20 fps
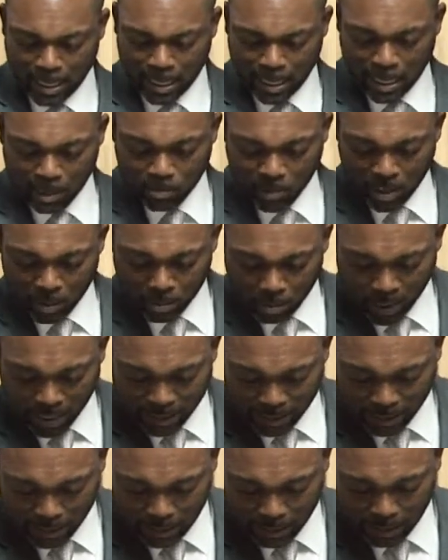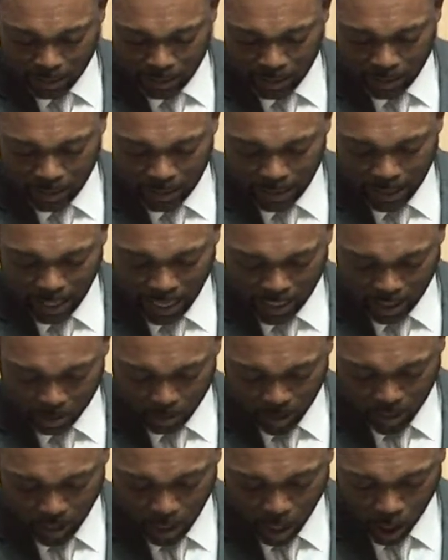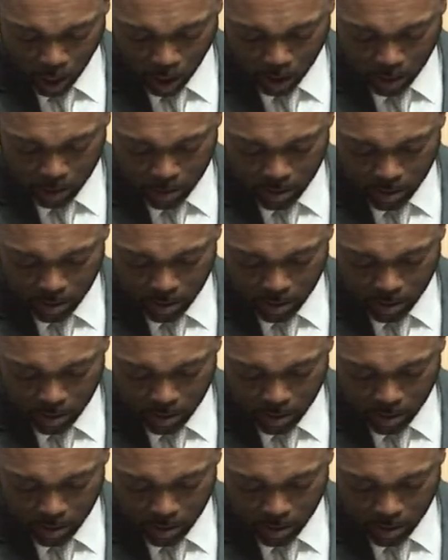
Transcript: in my mind and in my heart